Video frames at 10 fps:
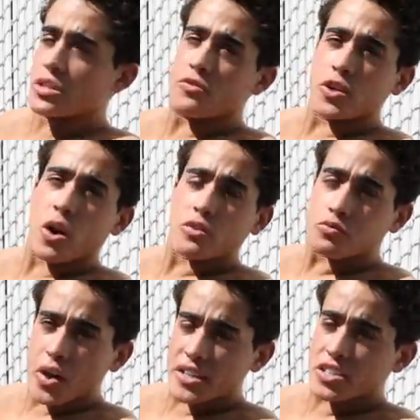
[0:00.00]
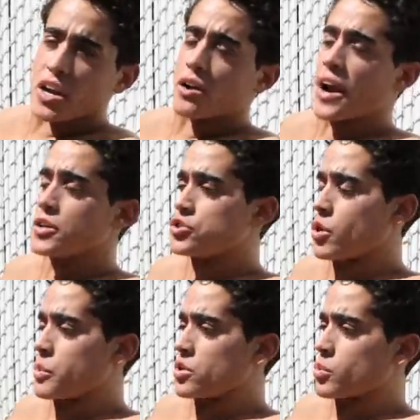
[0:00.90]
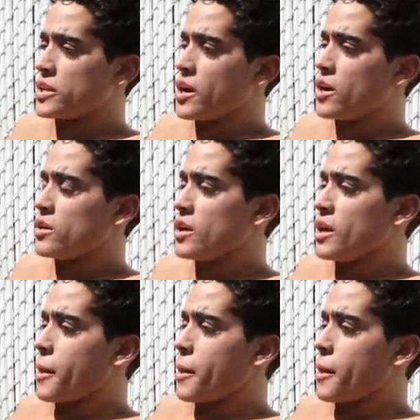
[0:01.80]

We did a video on fresh air, how you should open your window.